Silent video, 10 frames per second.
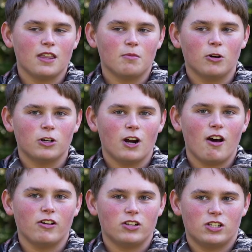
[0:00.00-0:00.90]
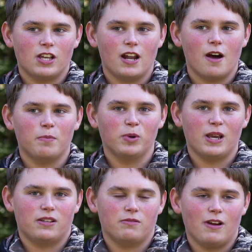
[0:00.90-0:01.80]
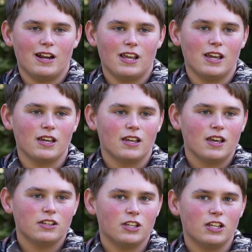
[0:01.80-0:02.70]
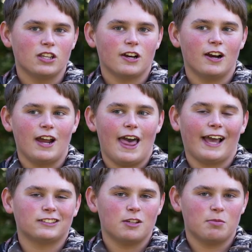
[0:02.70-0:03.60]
the motor all set up, race ready, seeing the car actually